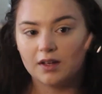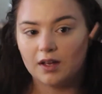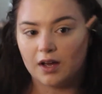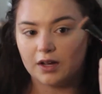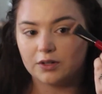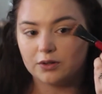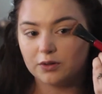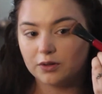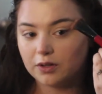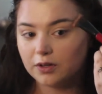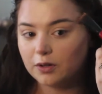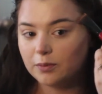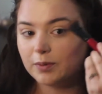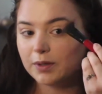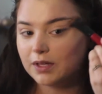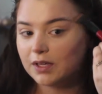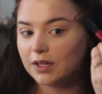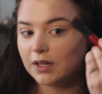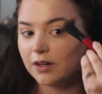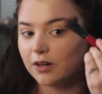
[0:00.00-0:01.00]
I do a little
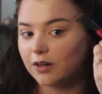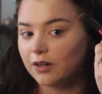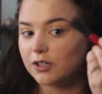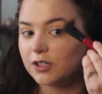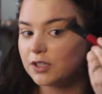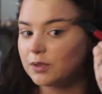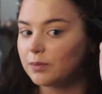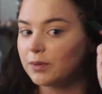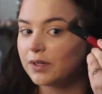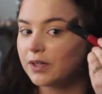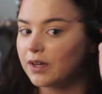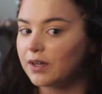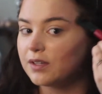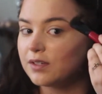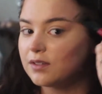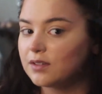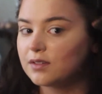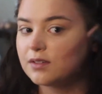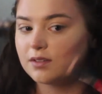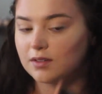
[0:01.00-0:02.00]
bit here just
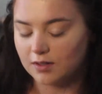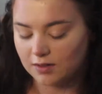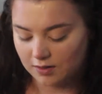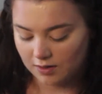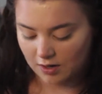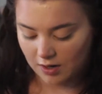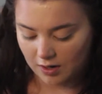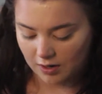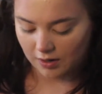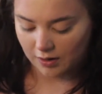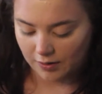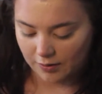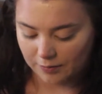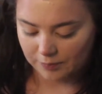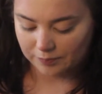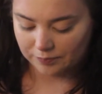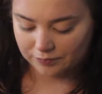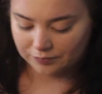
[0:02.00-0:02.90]
because I